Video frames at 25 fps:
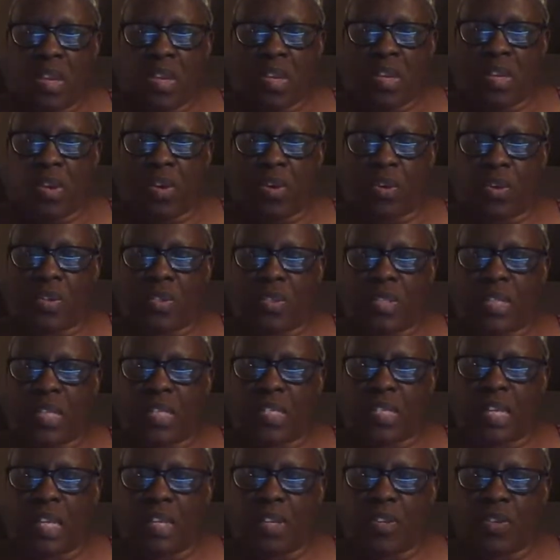Coco
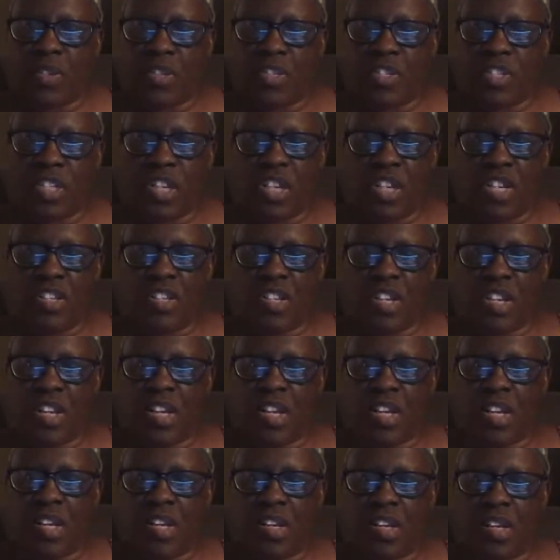says, hello to
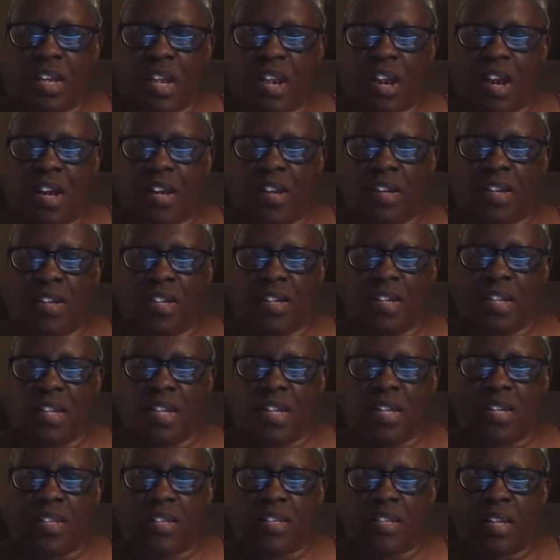Gigi. Carolyn,
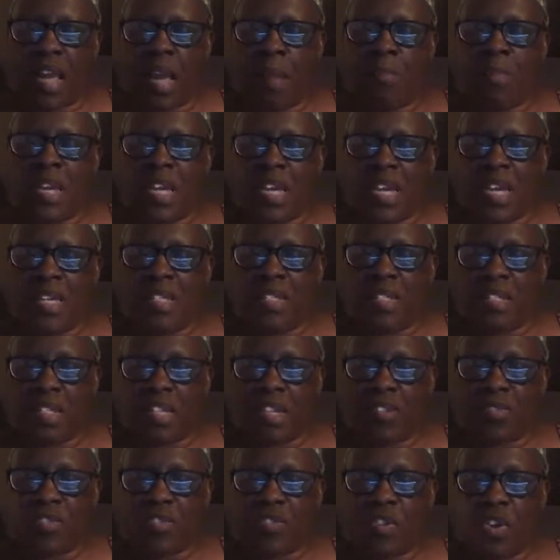East to
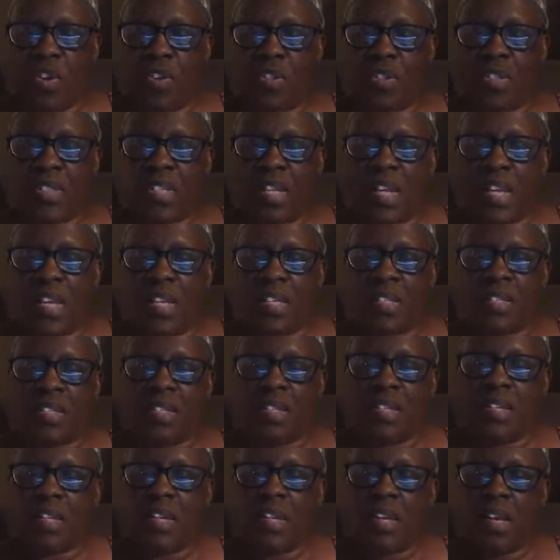live strong says,
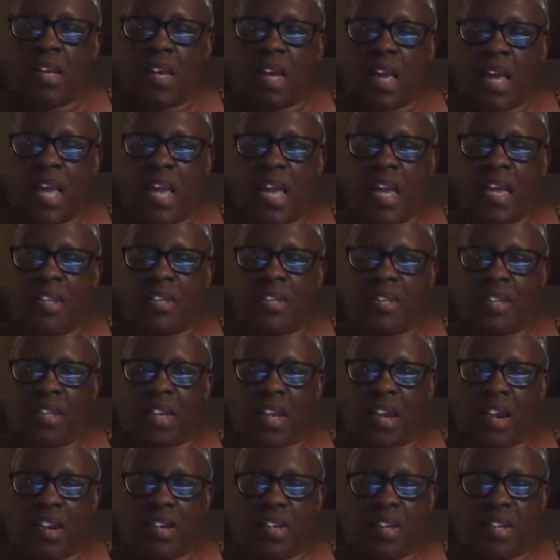hey to
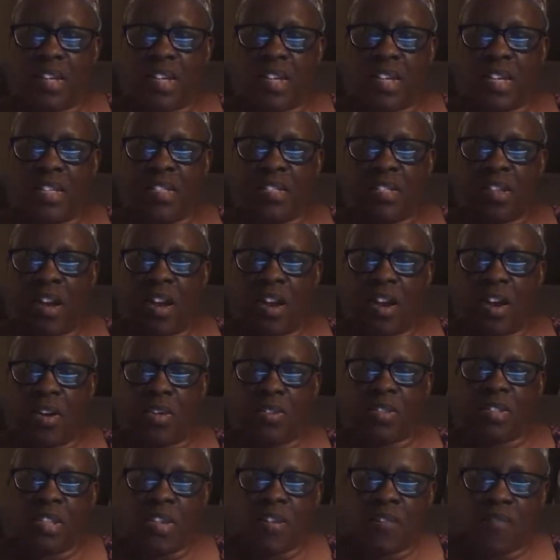Carolyn East
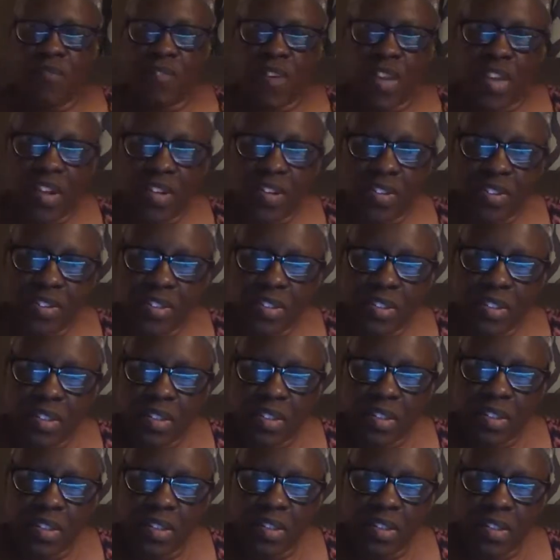All. Tim Vales
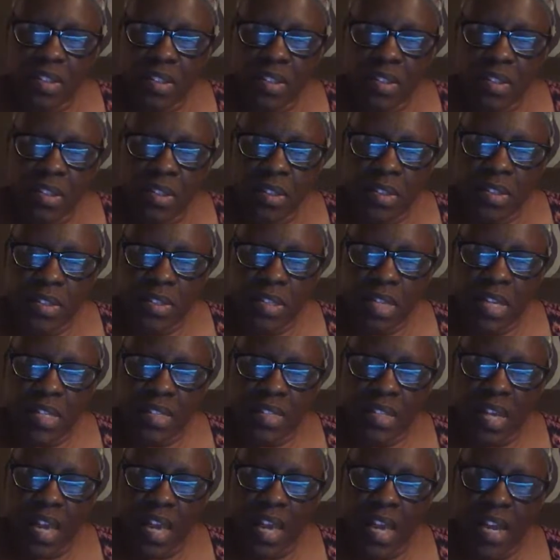
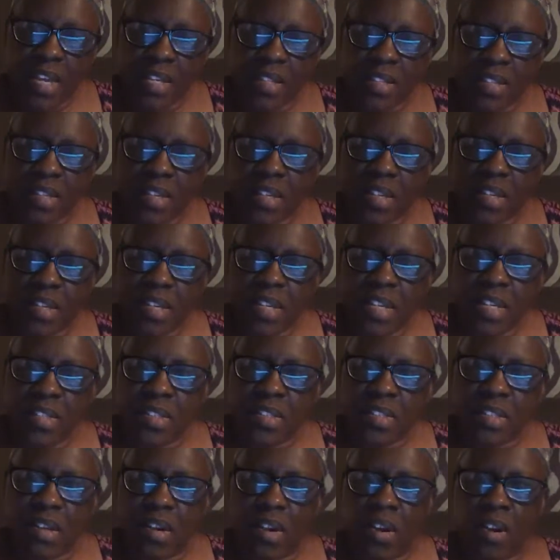says, hey to
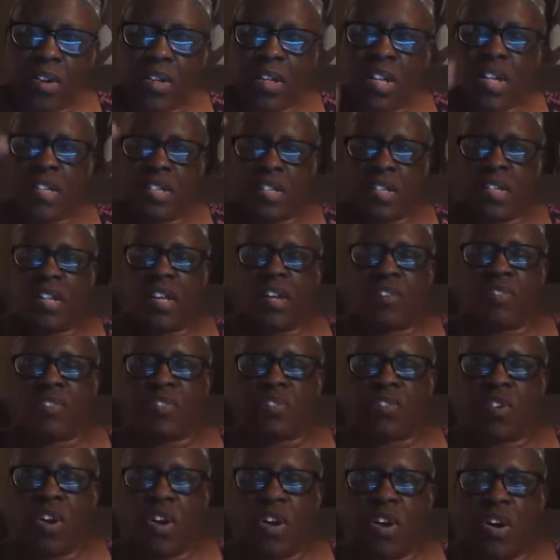Eat to live
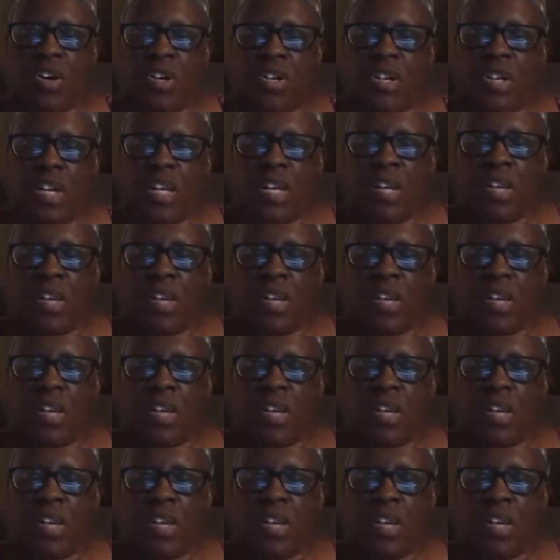strong.